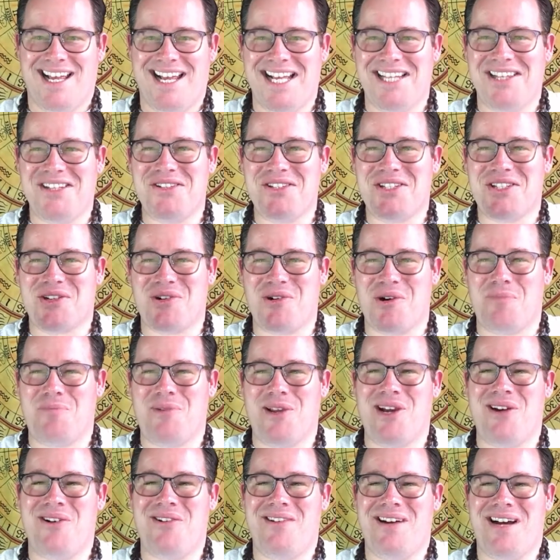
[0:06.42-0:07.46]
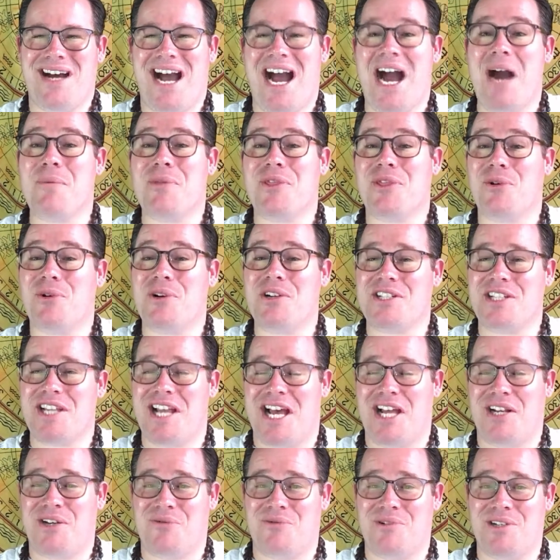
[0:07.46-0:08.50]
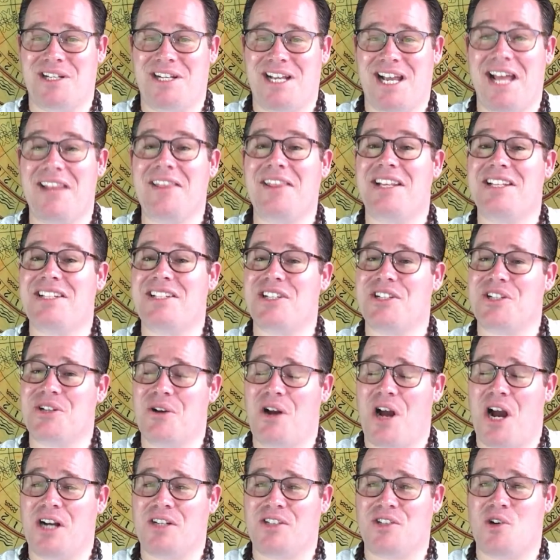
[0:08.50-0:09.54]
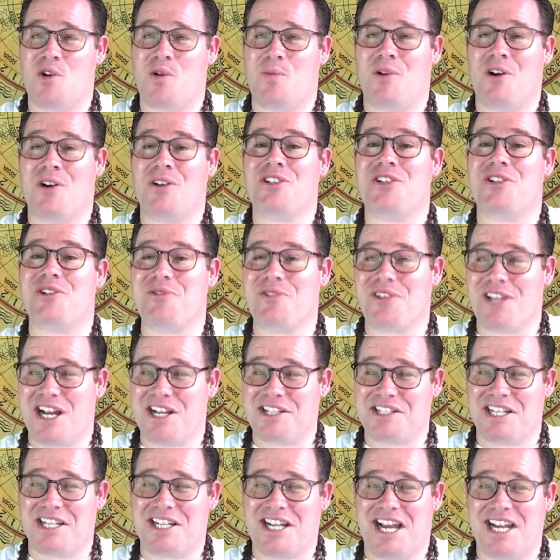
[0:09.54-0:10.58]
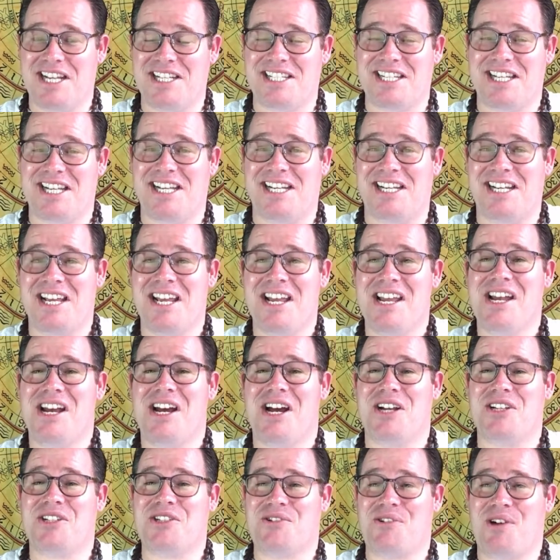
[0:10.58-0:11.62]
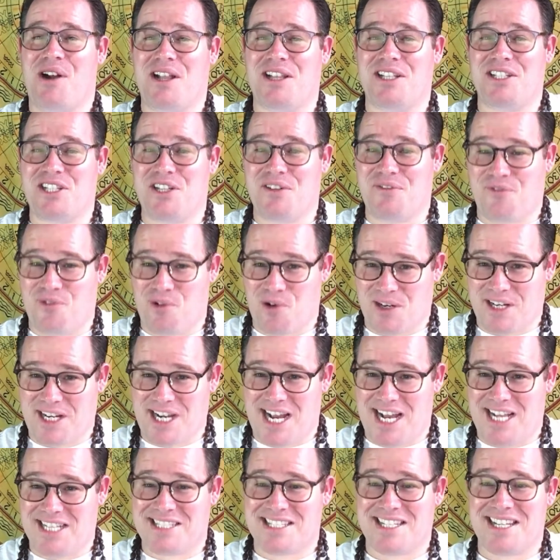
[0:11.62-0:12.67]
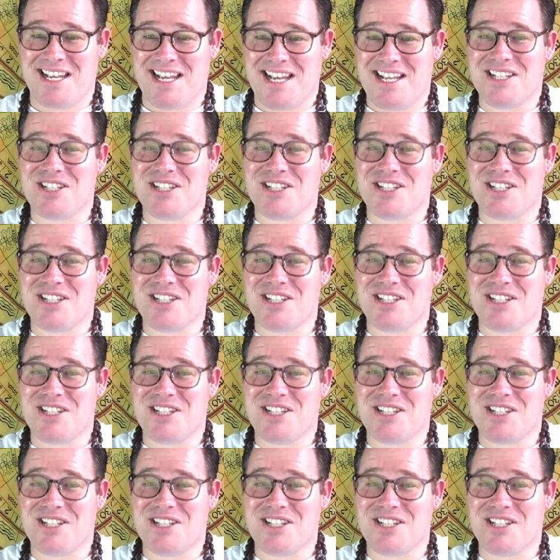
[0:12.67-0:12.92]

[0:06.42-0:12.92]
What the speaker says: Hello Scorpio, I'm Thor Sandalwood and this is your October 2019 astrology forecast.